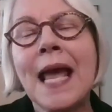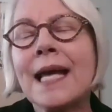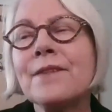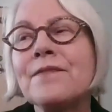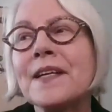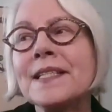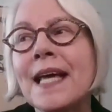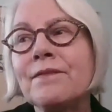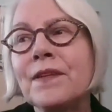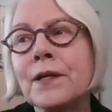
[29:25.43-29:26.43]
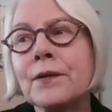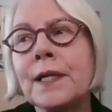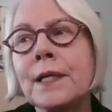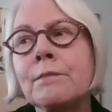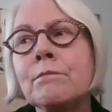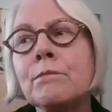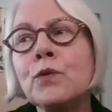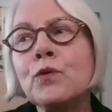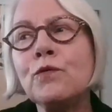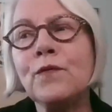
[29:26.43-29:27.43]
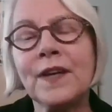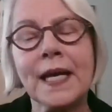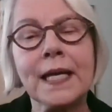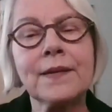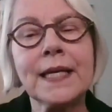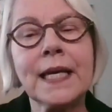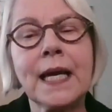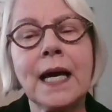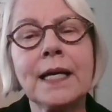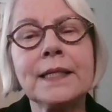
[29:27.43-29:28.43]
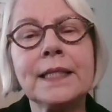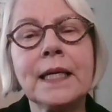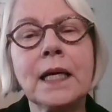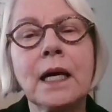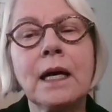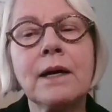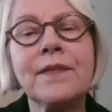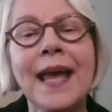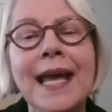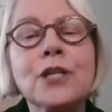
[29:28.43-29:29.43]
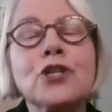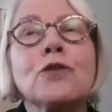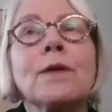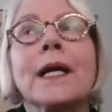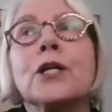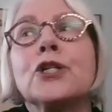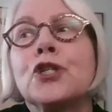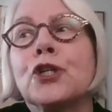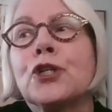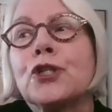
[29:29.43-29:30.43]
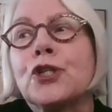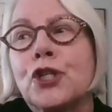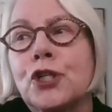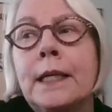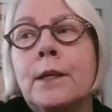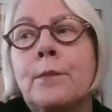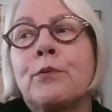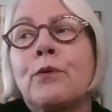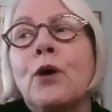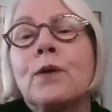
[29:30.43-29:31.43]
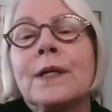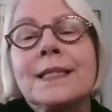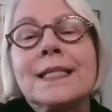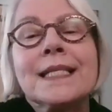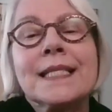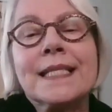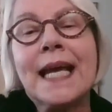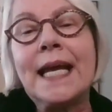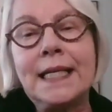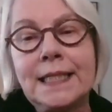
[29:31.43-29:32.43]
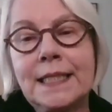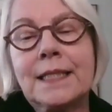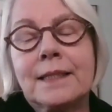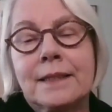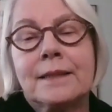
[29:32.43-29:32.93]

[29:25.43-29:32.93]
And I find that very moving, the idea of entering a church in a broken state